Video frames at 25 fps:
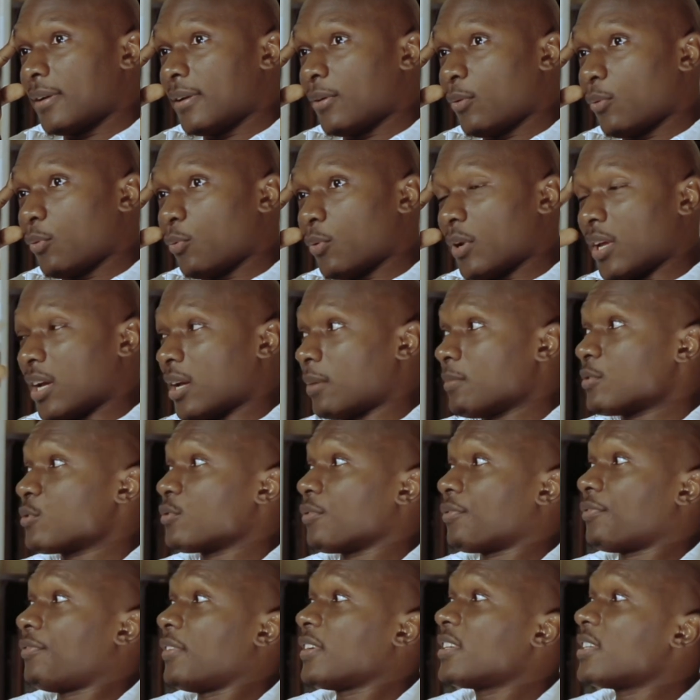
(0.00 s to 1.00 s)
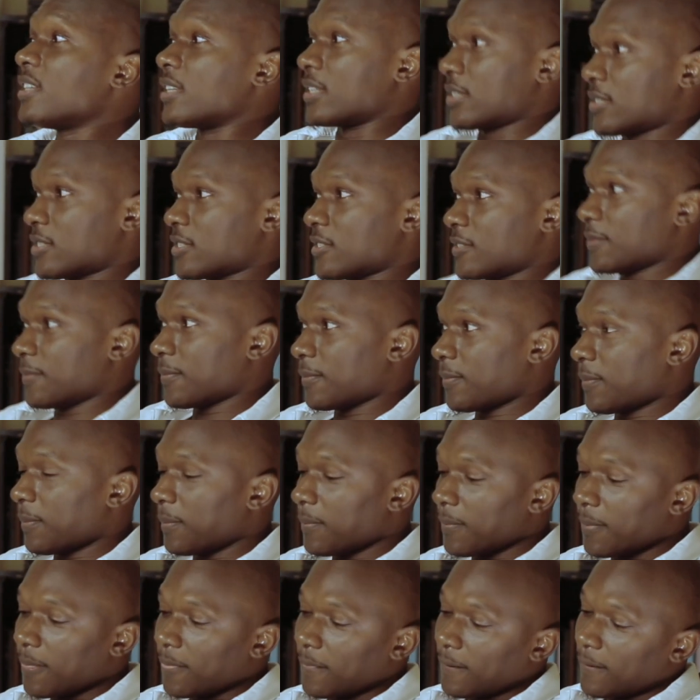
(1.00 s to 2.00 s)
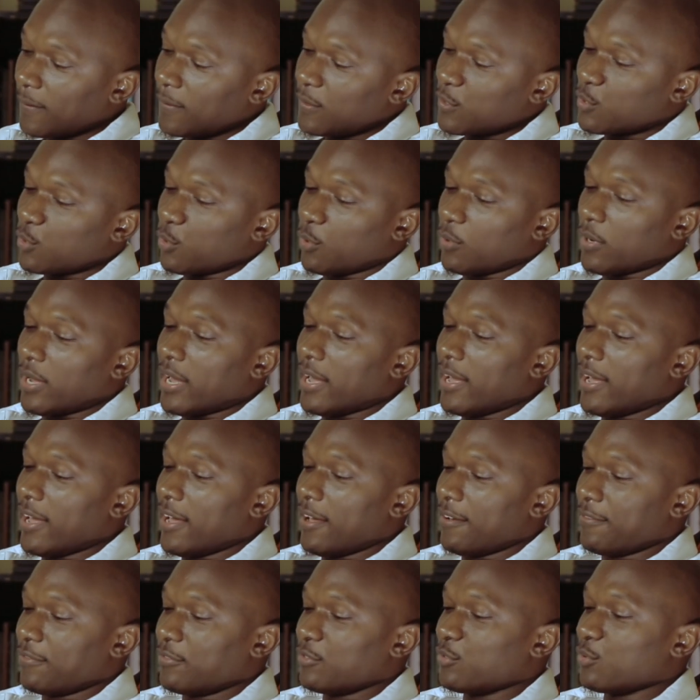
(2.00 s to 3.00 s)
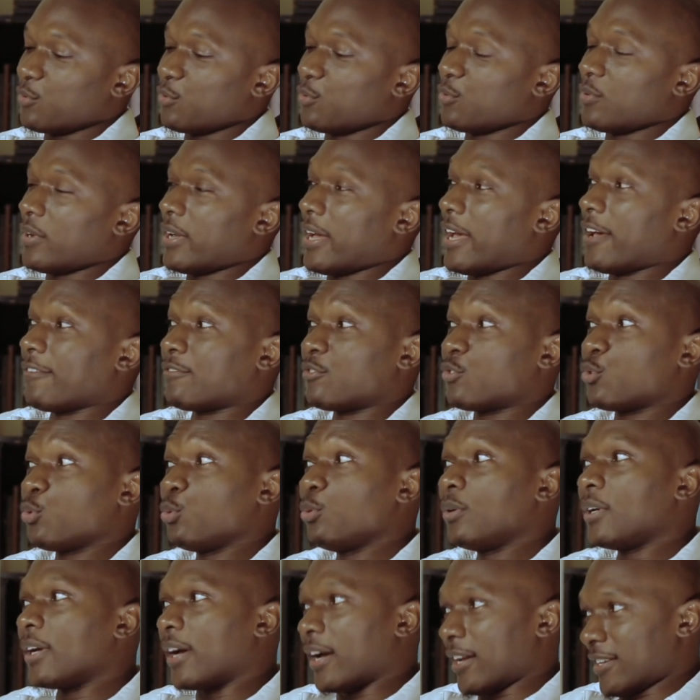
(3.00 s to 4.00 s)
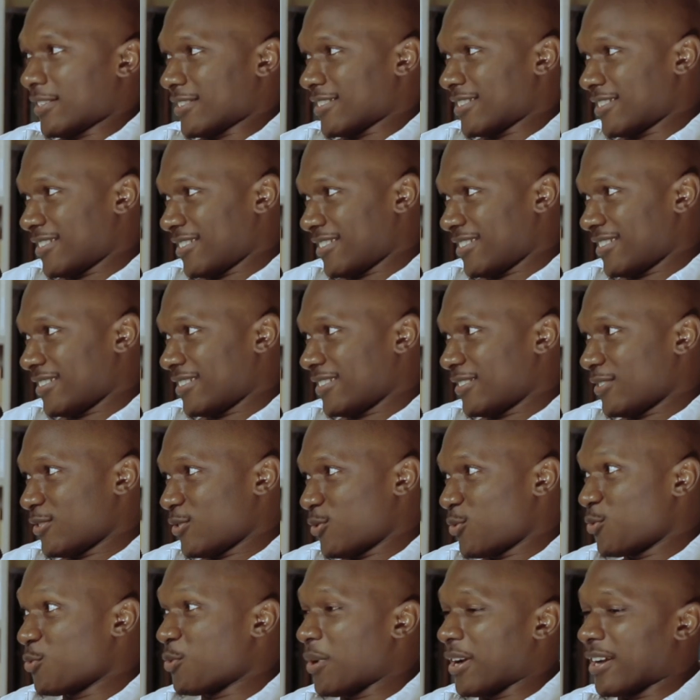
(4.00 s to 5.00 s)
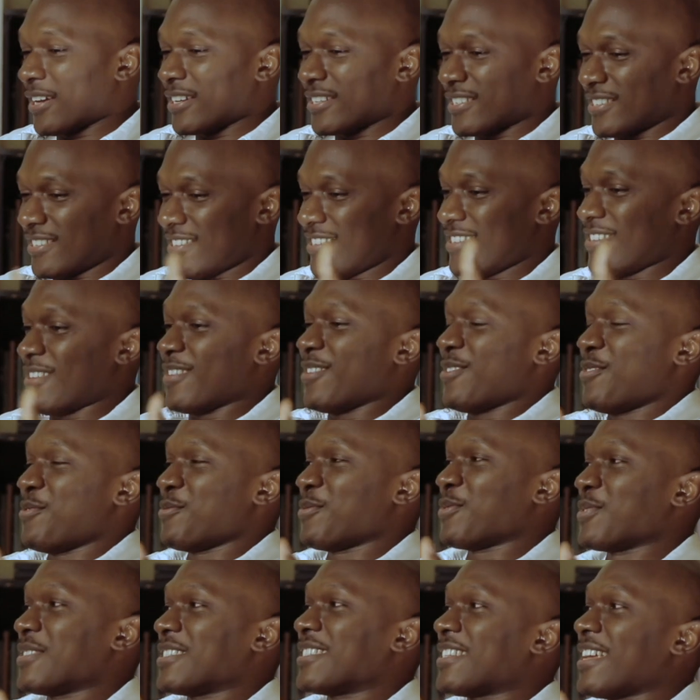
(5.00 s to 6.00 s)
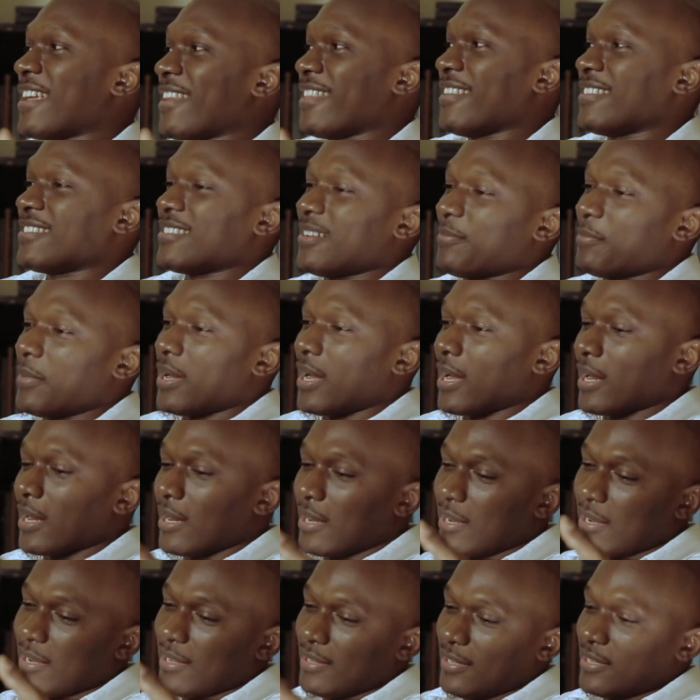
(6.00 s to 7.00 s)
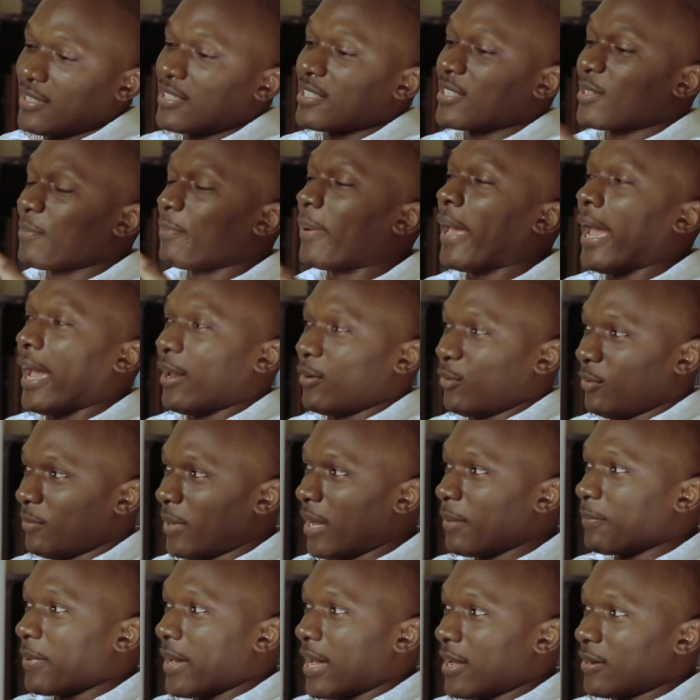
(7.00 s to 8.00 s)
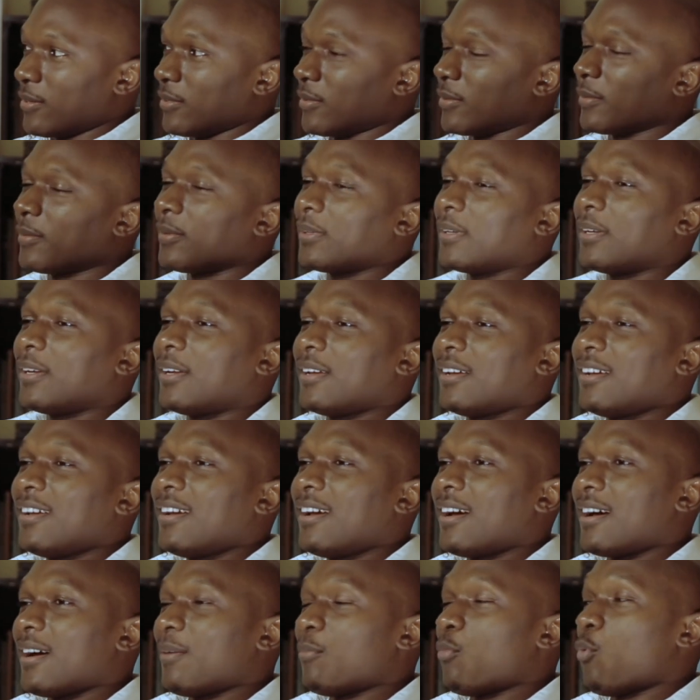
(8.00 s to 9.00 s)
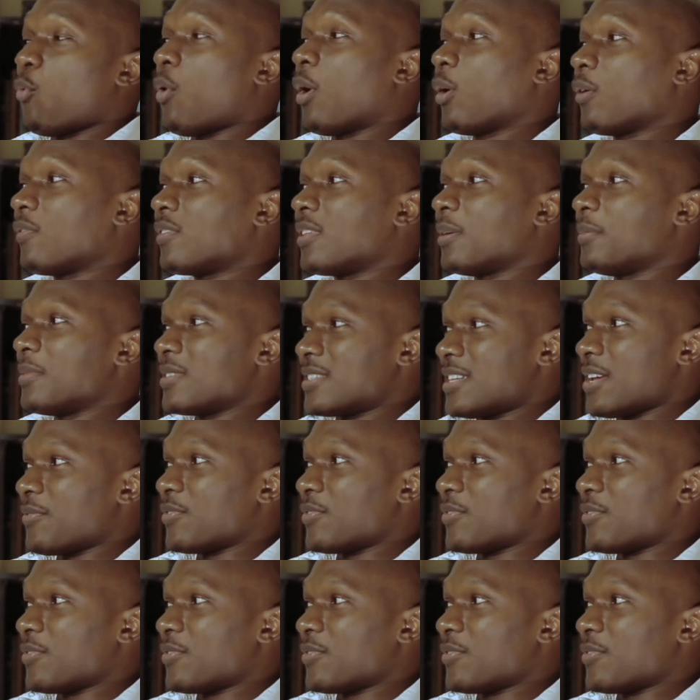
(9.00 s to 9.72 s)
when it comes to fitness, so I have two guys who I guess you could say this is the panel, my panel. One of them is David